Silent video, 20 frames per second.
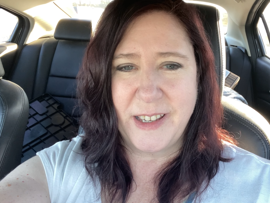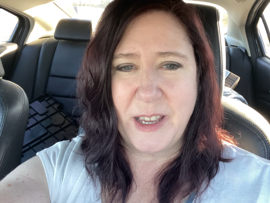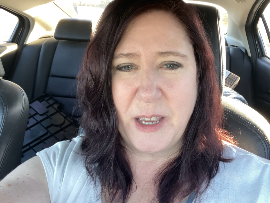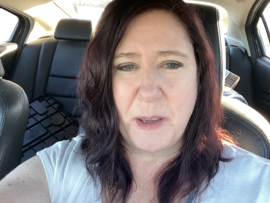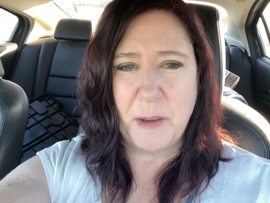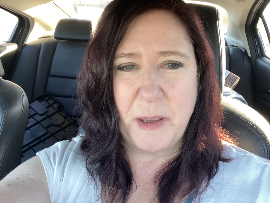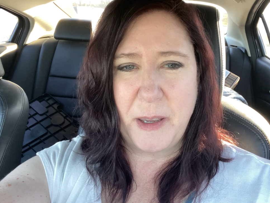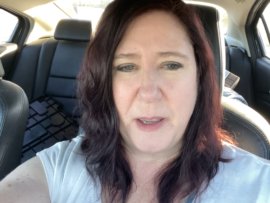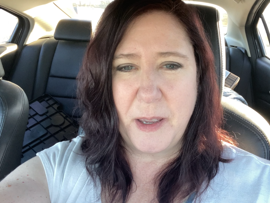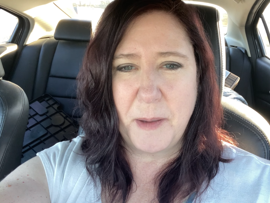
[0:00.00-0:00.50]

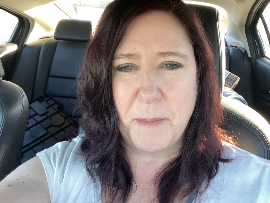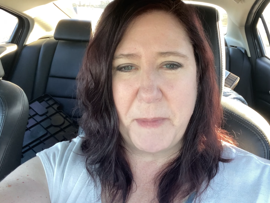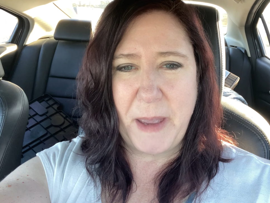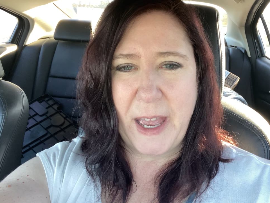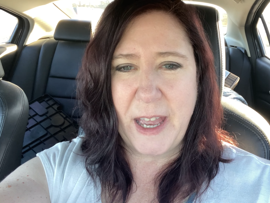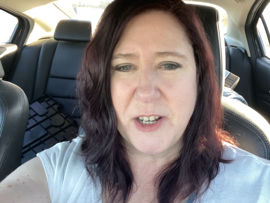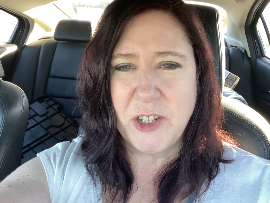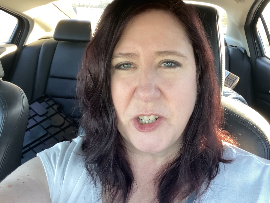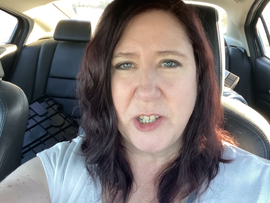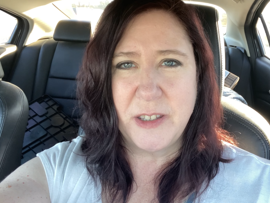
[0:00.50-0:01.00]
Uh,
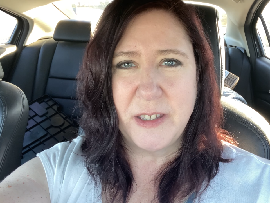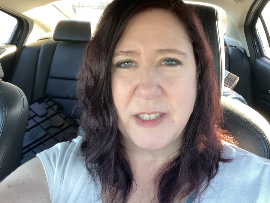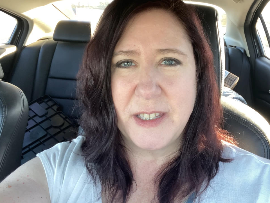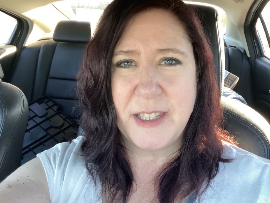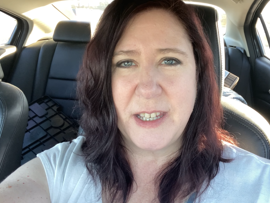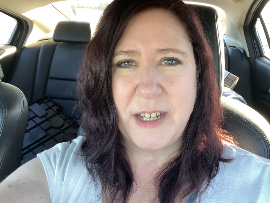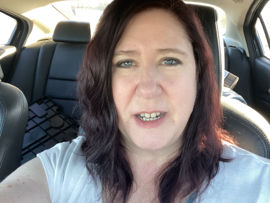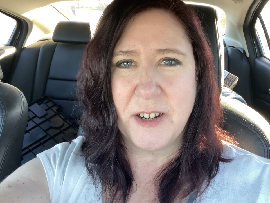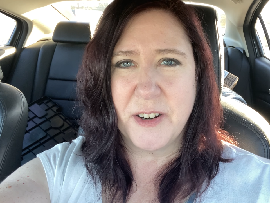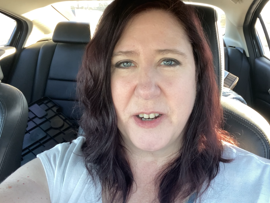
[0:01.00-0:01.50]
imagine the
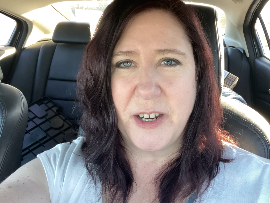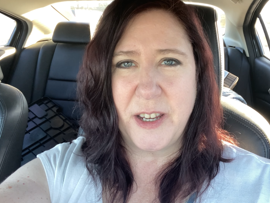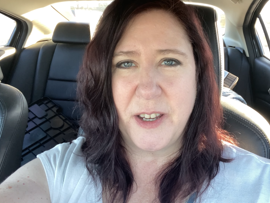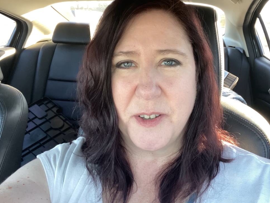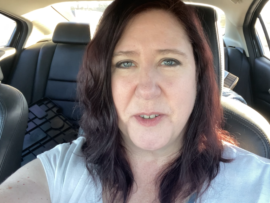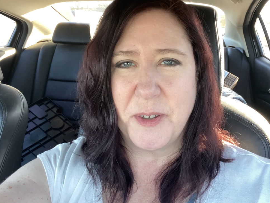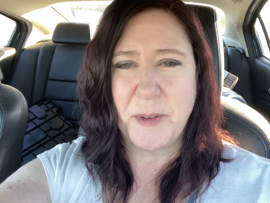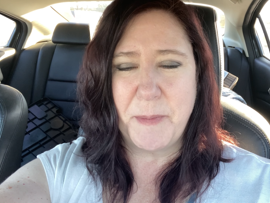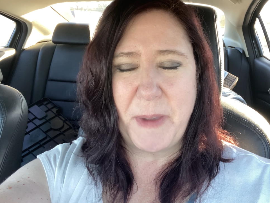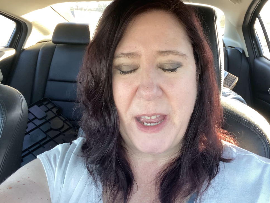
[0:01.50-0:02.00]

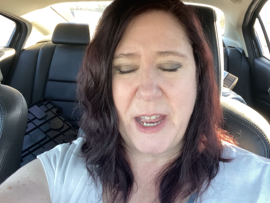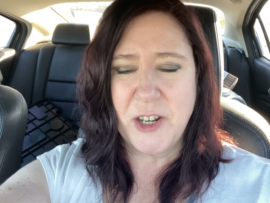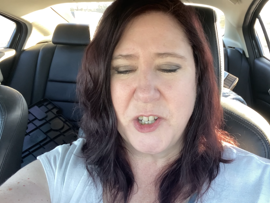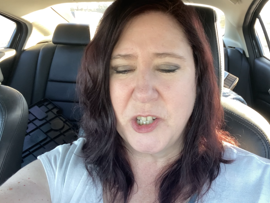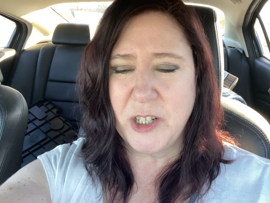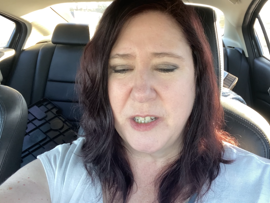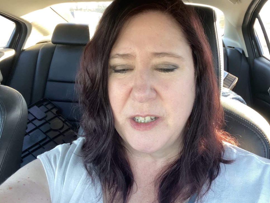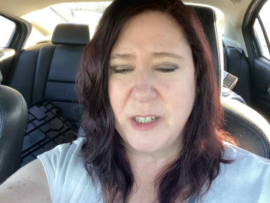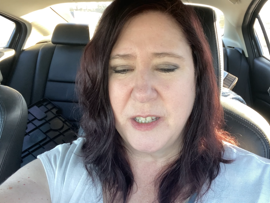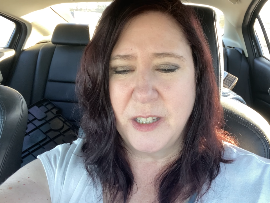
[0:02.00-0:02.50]
scenario.
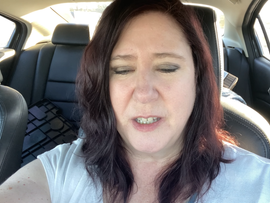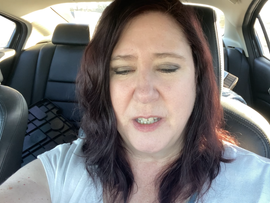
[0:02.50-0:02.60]
Imagine